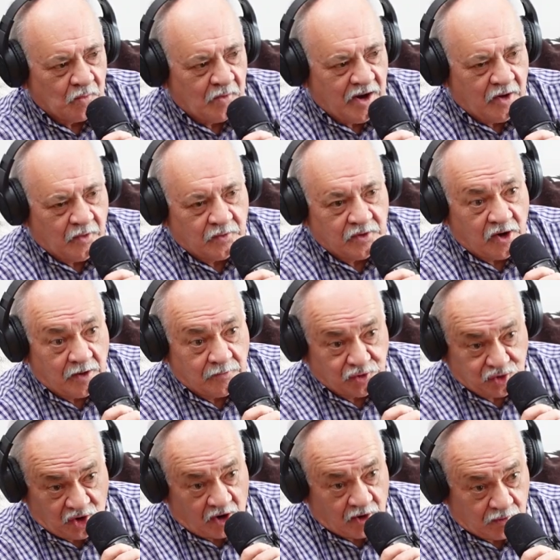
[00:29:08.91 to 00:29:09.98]
Well, when I
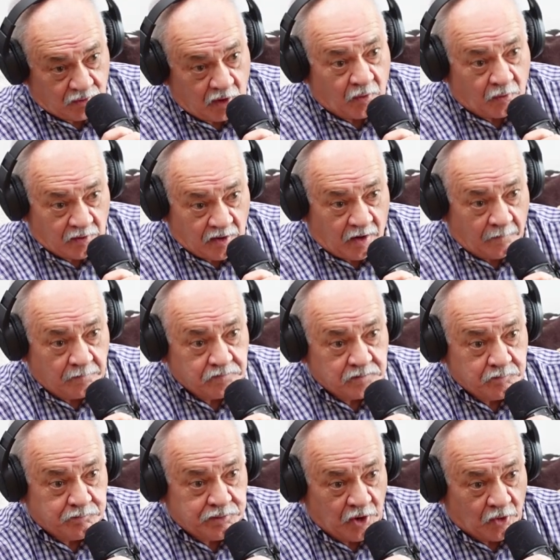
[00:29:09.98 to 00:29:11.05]
was young growing up,
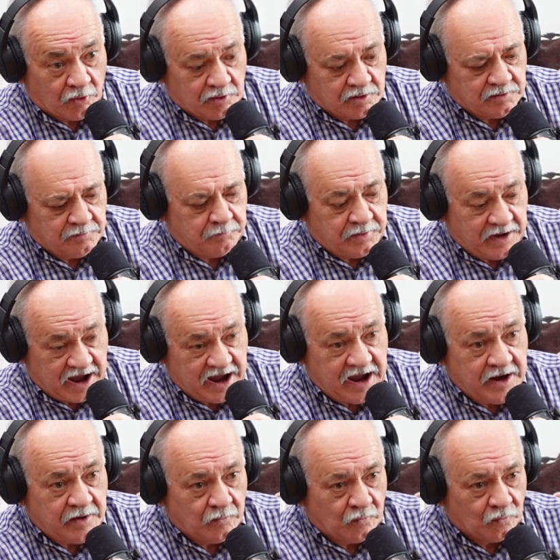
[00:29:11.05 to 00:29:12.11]
Byron
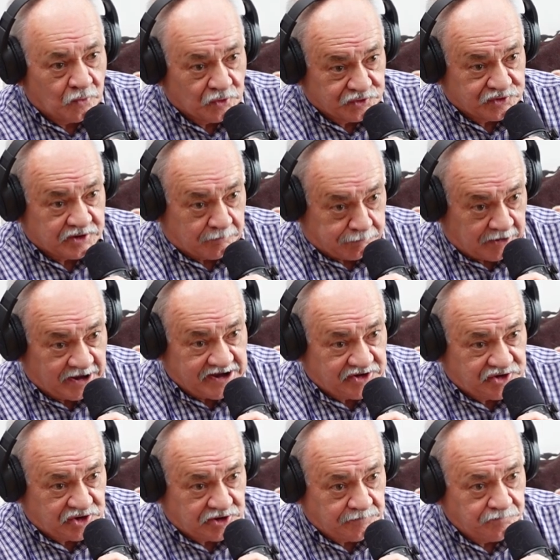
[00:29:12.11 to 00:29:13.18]
Bay was the
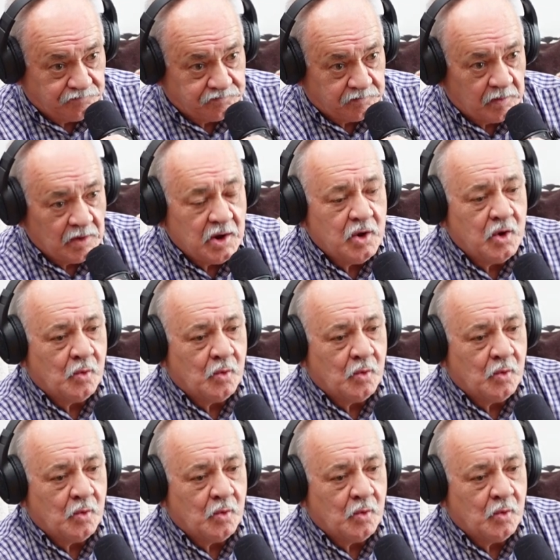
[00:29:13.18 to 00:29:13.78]
place. Yeah.